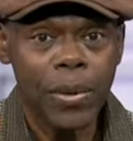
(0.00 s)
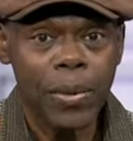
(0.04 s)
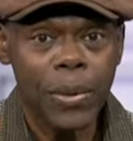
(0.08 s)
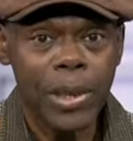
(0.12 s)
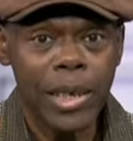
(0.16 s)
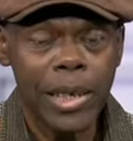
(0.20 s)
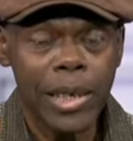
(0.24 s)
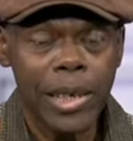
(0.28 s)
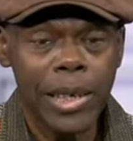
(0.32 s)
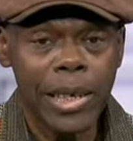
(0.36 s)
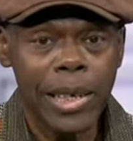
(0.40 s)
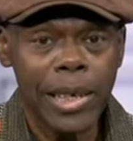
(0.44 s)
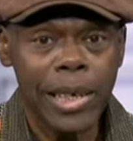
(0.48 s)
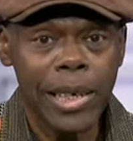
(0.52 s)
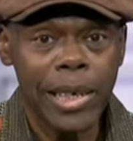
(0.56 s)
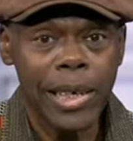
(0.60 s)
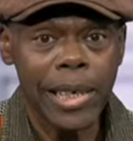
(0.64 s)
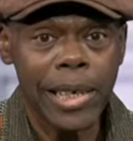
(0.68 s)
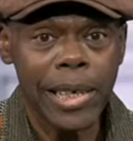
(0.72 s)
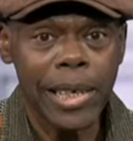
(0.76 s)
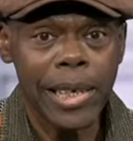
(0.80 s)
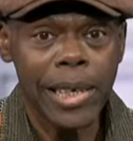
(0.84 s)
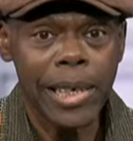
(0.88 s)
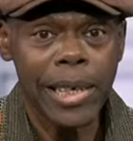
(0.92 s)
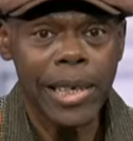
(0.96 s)
really
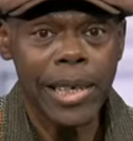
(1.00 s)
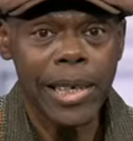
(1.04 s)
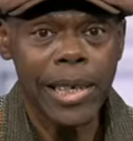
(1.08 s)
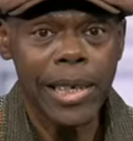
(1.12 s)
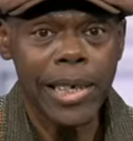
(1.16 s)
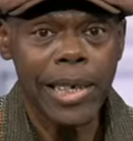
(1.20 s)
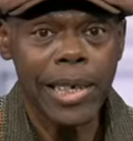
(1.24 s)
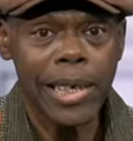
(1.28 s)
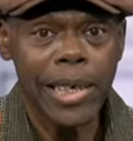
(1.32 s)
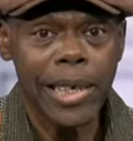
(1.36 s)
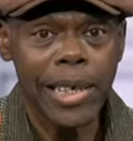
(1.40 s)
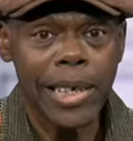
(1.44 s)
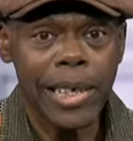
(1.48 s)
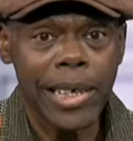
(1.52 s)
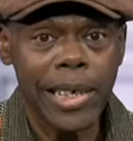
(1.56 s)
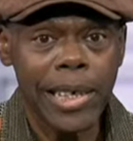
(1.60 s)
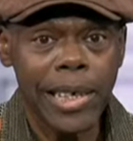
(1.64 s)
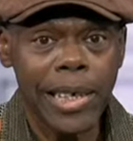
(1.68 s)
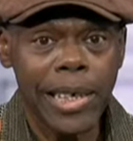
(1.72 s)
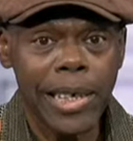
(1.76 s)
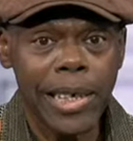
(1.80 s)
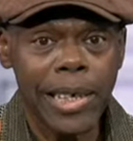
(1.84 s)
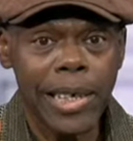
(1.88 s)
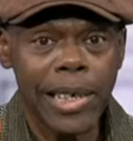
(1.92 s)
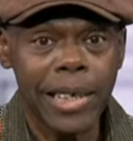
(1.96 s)
need
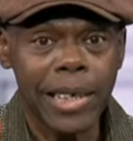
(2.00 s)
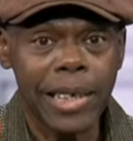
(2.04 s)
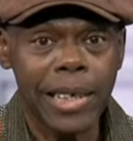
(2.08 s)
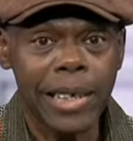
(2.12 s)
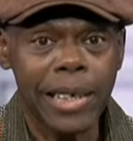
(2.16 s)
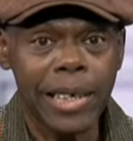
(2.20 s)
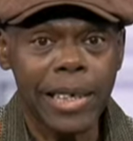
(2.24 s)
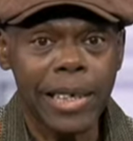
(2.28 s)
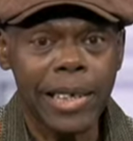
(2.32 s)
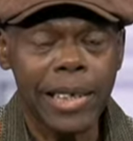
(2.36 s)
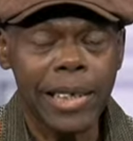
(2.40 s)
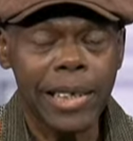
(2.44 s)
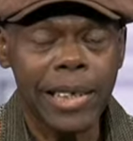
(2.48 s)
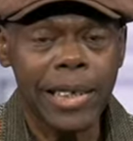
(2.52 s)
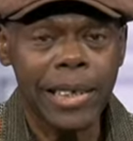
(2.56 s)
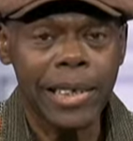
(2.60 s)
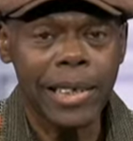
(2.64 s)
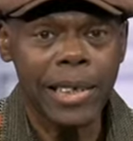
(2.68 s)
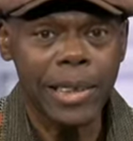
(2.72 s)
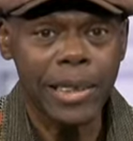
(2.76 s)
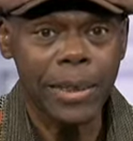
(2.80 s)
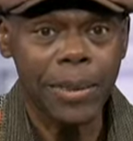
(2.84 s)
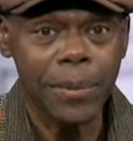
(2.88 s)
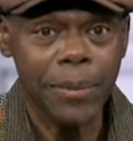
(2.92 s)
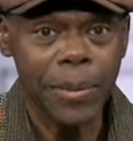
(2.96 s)
a
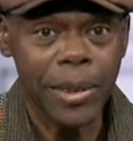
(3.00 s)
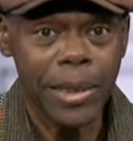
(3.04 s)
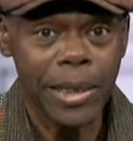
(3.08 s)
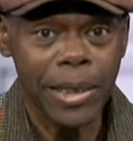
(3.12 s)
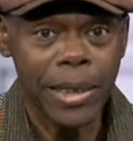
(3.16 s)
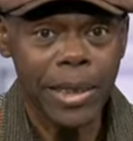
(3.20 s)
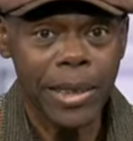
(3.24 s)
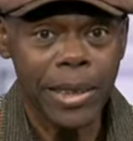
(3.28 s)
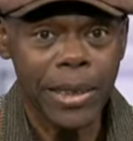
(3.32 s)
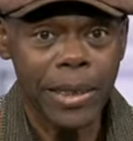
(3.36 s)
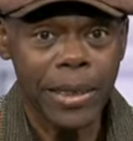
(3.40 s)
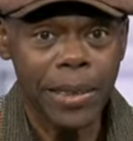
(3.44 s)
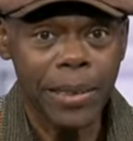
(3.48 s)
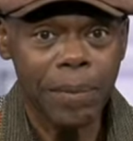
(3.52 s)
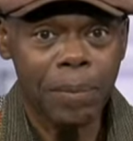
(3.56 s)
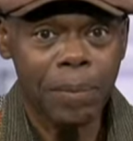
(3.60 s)
legitimate,